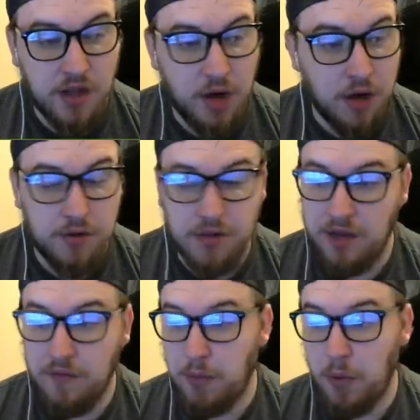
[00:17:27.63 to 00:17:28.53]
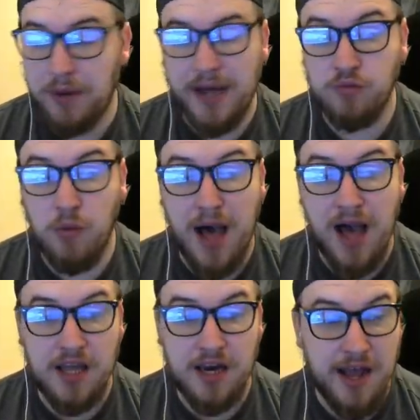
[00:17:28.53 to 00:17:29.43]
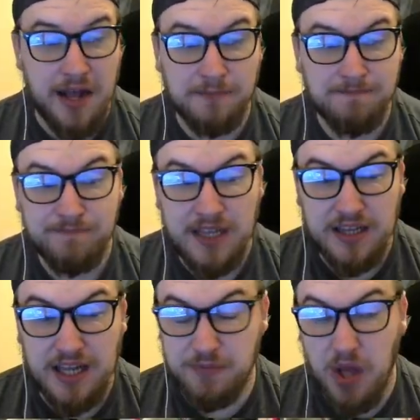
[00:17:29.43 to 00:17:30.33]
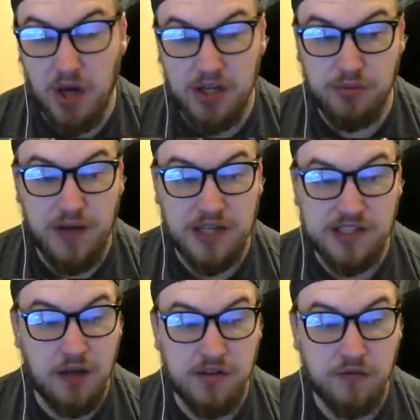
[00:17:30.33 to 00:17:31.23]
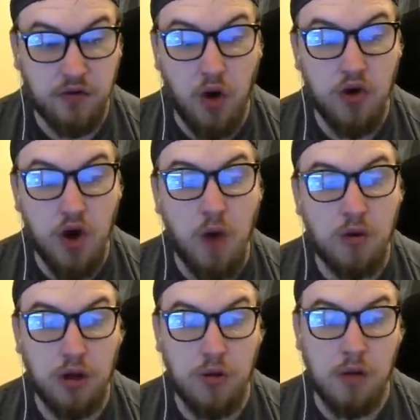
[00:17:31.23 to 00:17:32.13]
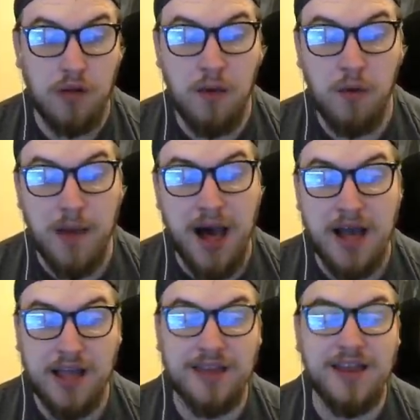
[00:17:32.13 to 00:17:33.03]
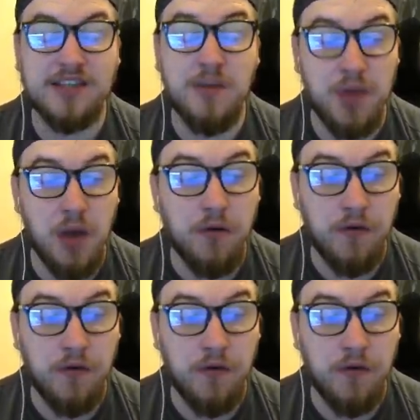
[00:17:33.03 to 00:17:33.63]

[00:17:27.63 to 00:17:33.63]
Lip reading: know who the Liverpool players were marking here. Let's be honest with ourselves. I've got no clue who they were marking. That's a beautiful